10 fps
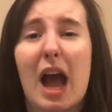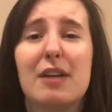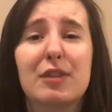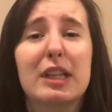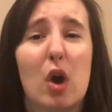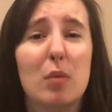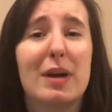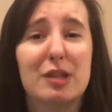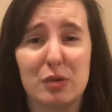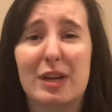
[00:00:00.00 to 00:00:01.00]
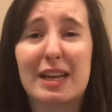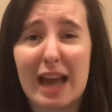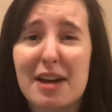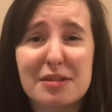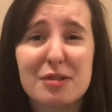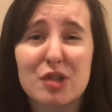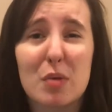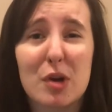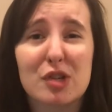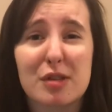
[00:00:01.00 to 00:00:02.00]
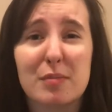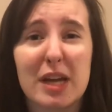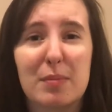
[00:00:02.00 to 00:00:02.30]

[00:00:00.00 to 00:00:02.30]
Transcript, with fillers: I really hope I do get cast as Jo March someday